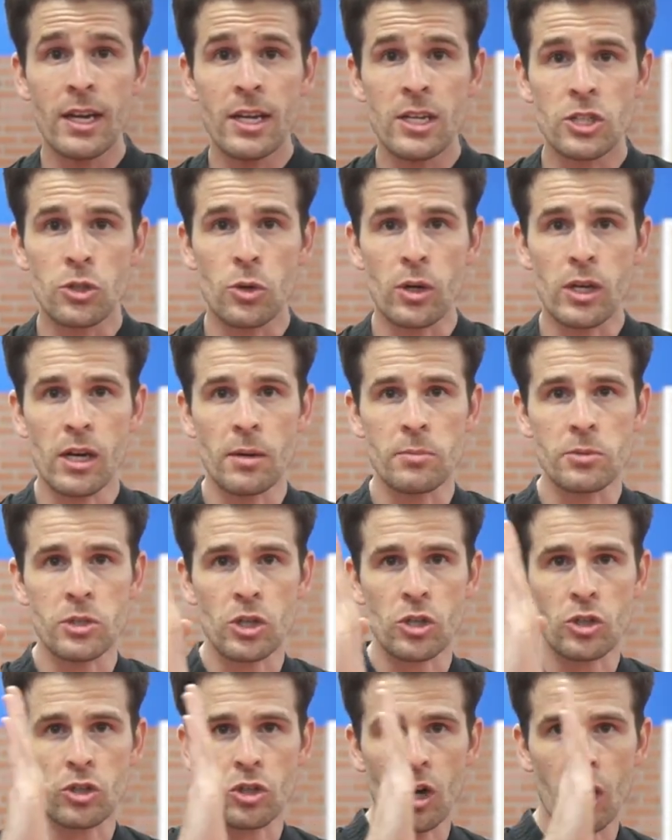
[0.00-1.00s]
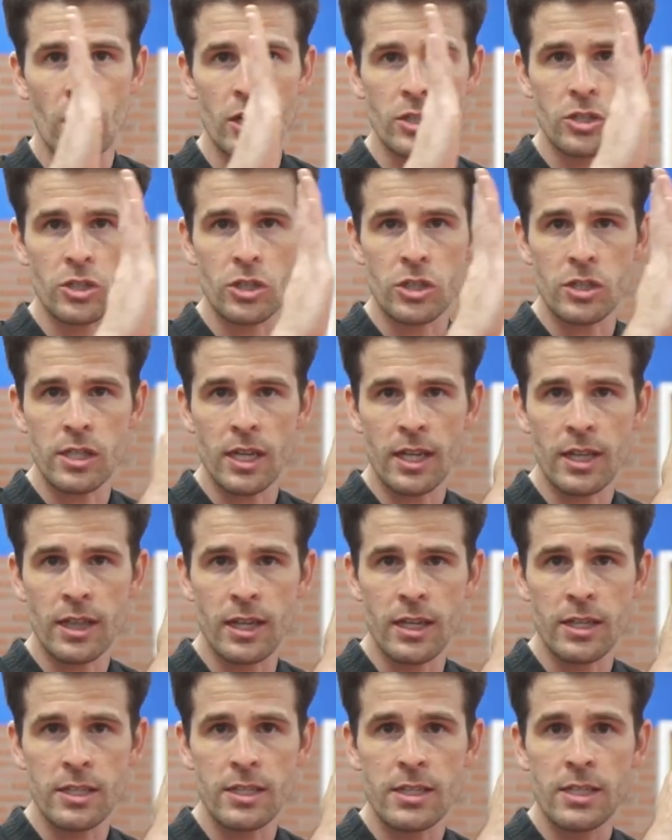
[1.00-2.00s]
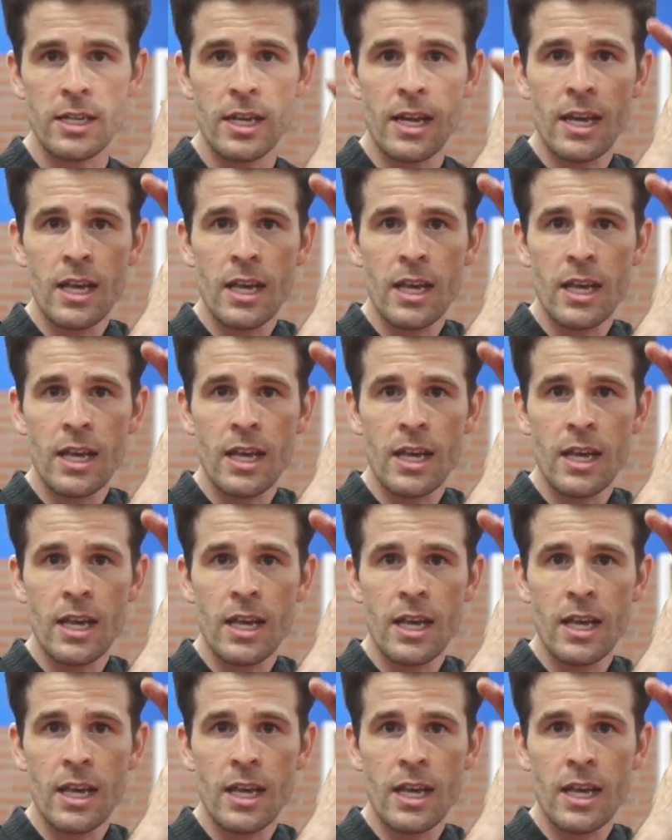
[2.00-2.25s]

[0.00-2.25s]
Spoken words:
So it comes across just like this.